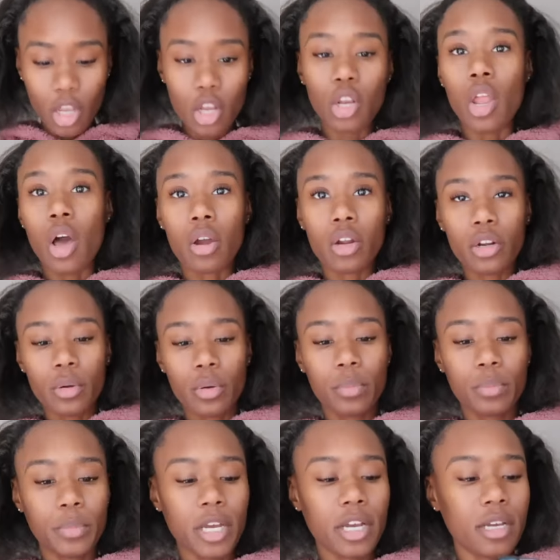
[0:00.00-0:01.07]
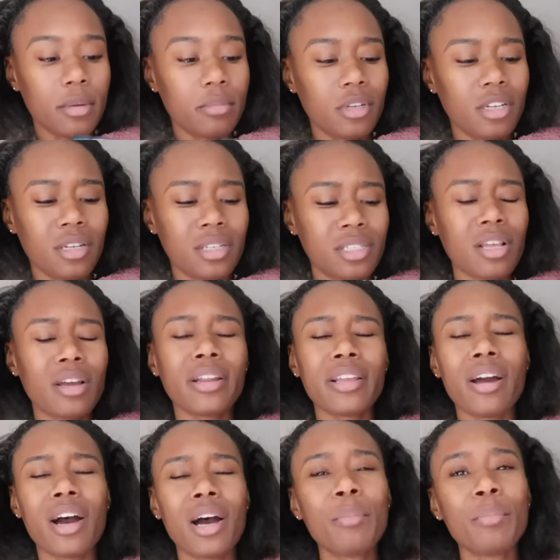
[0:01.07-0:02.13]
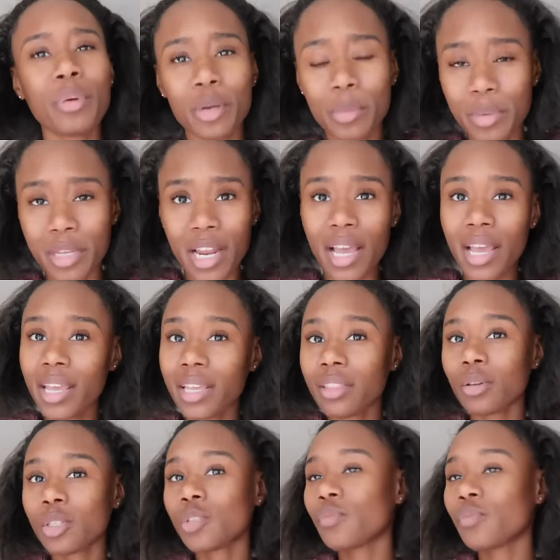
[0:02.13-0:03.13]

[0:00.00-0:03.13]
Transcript: longer. Um, sorry y'all, I'm burping. I ate those